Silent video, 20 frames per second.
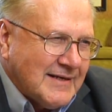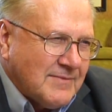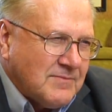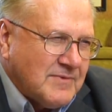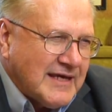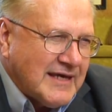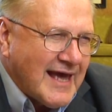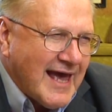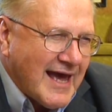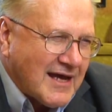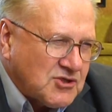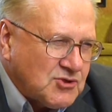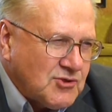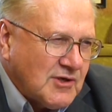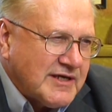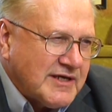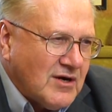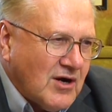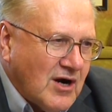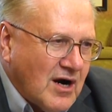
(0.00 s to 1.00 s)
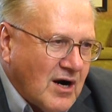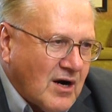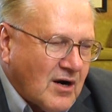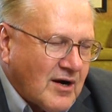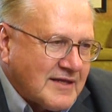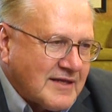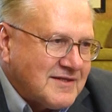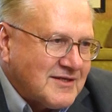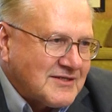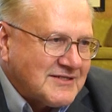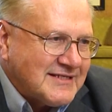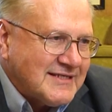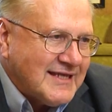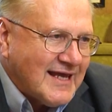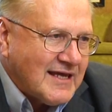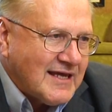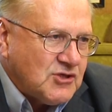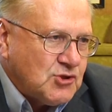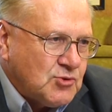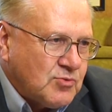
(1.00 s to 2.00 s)
we actually are at the
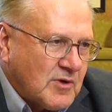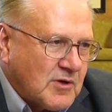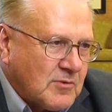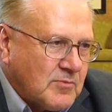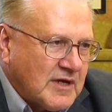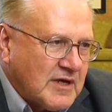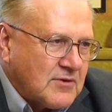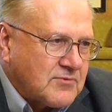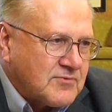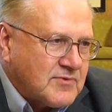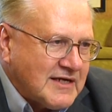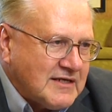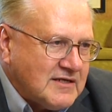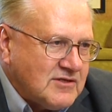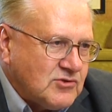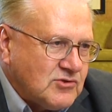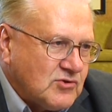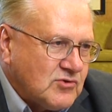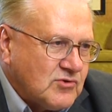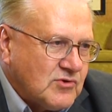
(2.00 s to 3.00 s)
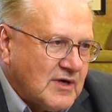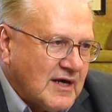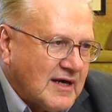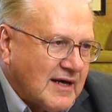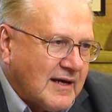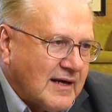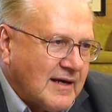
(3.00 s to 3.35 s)
stage where we are ready to